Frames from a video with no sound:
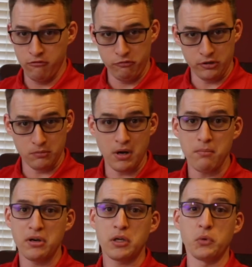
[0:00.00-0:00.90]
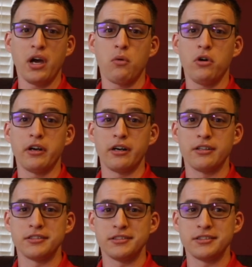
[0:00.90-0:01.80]
Fill your mop bucket with hot water.
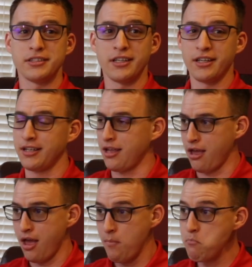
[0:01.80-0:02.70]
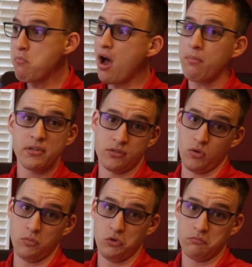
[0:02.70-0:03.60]
Mop as
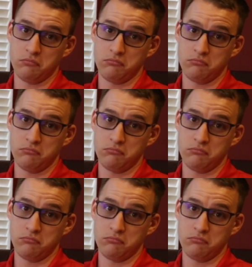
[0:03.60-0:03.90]
normal.